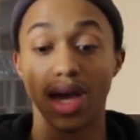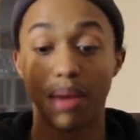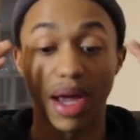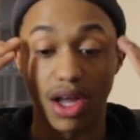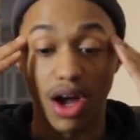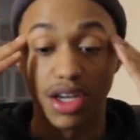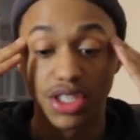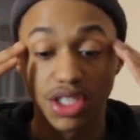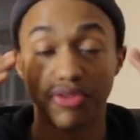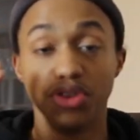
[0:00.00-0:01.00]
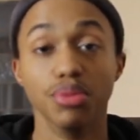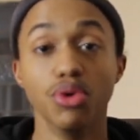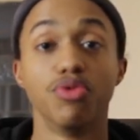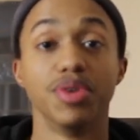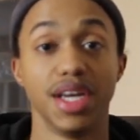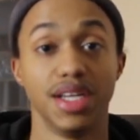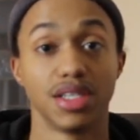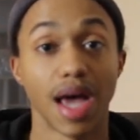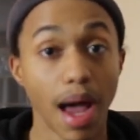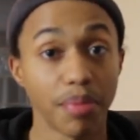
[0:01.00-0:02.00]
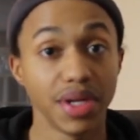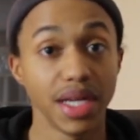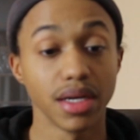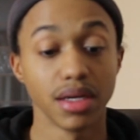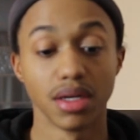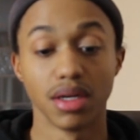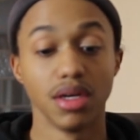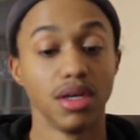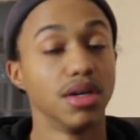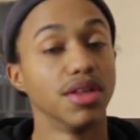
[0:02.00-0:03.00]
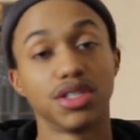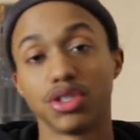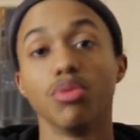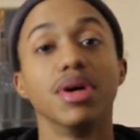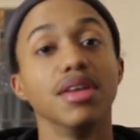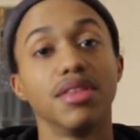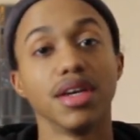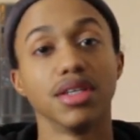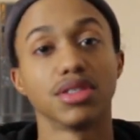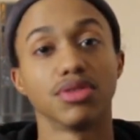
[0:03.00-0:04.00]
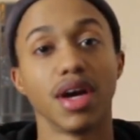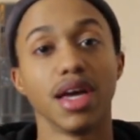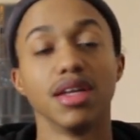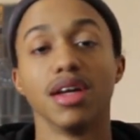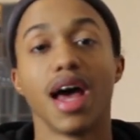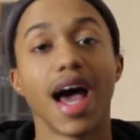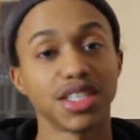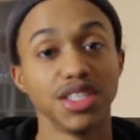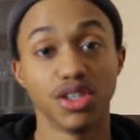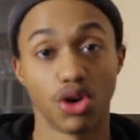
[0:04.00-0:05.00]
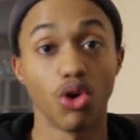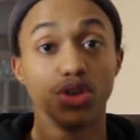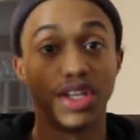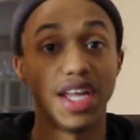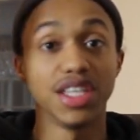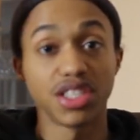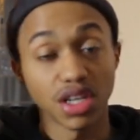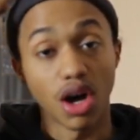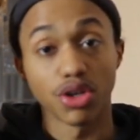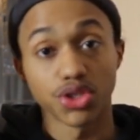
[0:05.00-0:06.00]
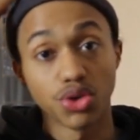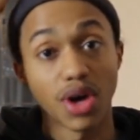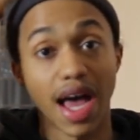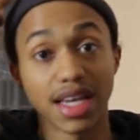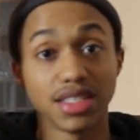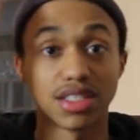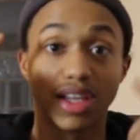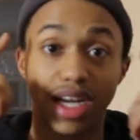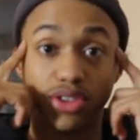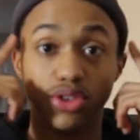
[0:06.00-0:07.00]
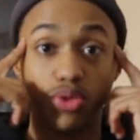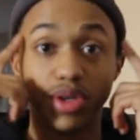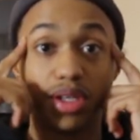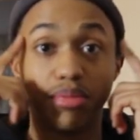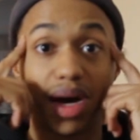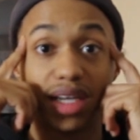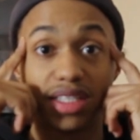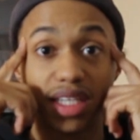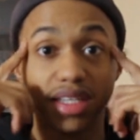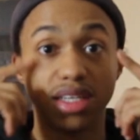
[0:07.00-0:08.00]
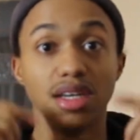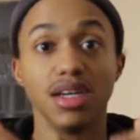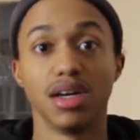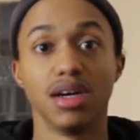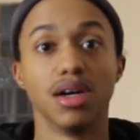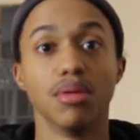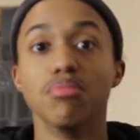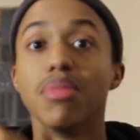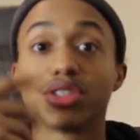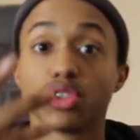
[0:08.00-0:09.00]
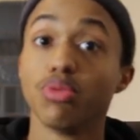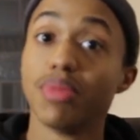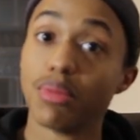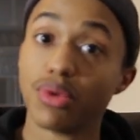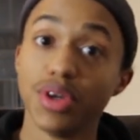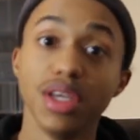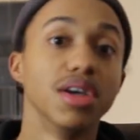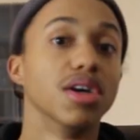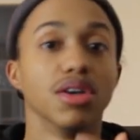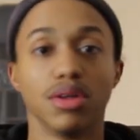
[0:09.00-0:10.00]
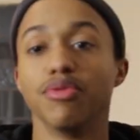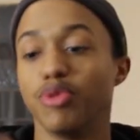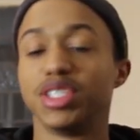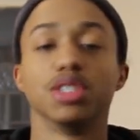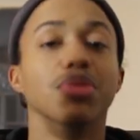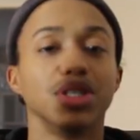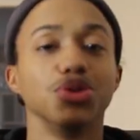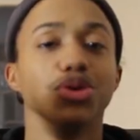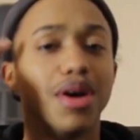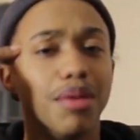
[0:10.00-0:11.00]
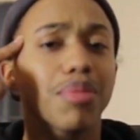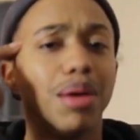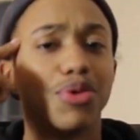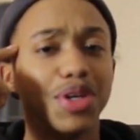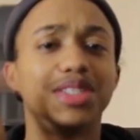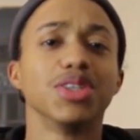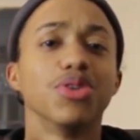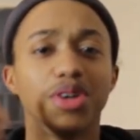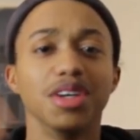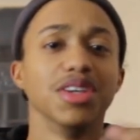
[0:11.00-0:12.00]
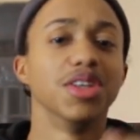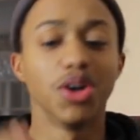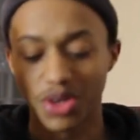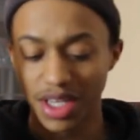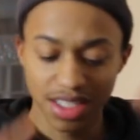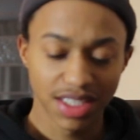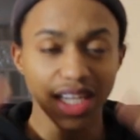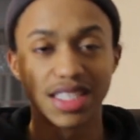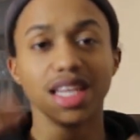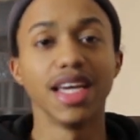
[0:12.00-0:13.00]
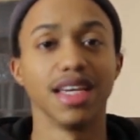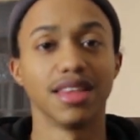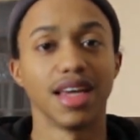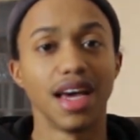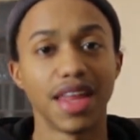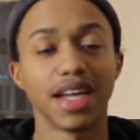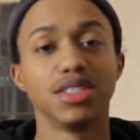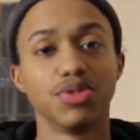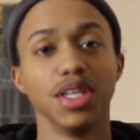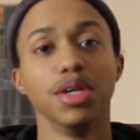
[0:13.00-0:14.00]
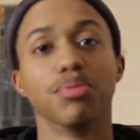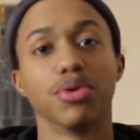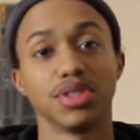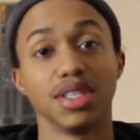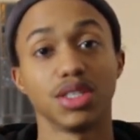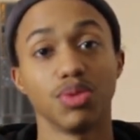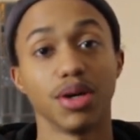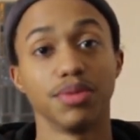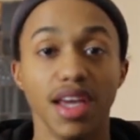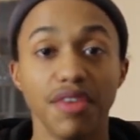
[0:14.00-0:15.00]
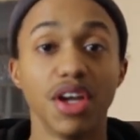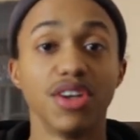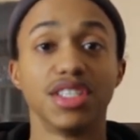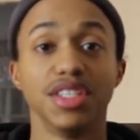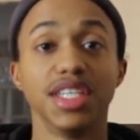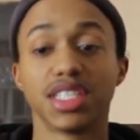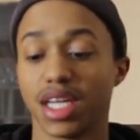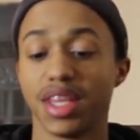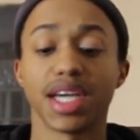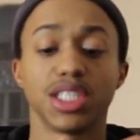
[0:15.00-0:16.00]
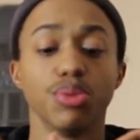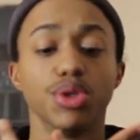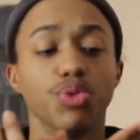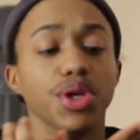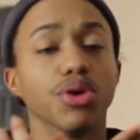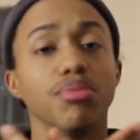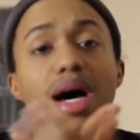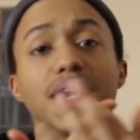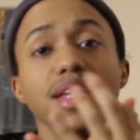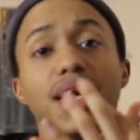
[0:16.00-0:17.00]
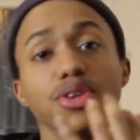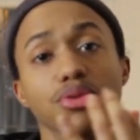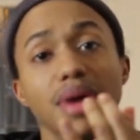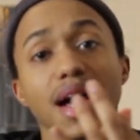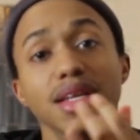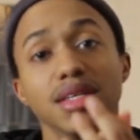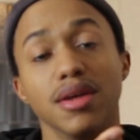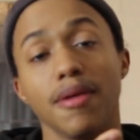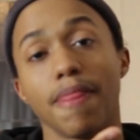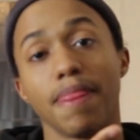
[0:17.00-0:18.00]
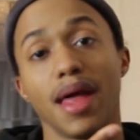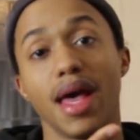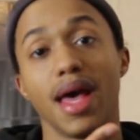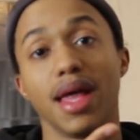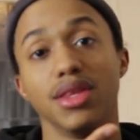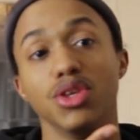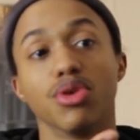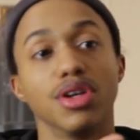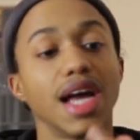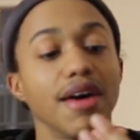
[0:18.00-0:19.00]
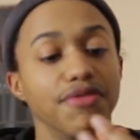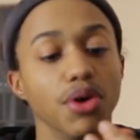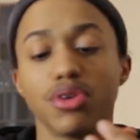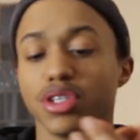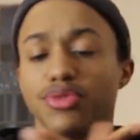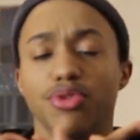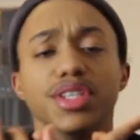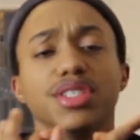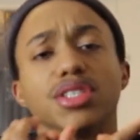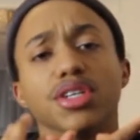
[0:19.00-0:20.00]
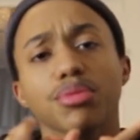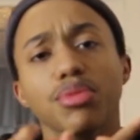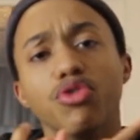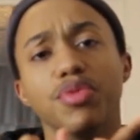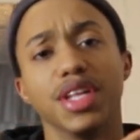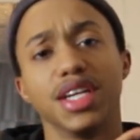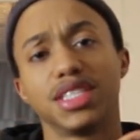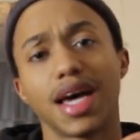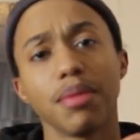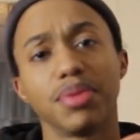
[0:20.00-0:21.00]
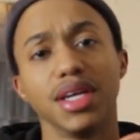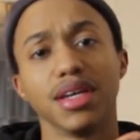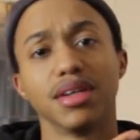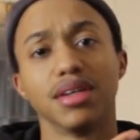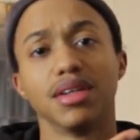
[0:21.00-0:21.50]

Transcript: am I conscious of the movement that is happening? There's so many things, right? Actually, coordination also has a lot to do with the mindset uh, muscle memory, which is muscle memory. So, you know, it's, it's linked and that is really important as well. If there is a disconnection between your body and your mind and you are not focused, for instance, on the movement that is happening,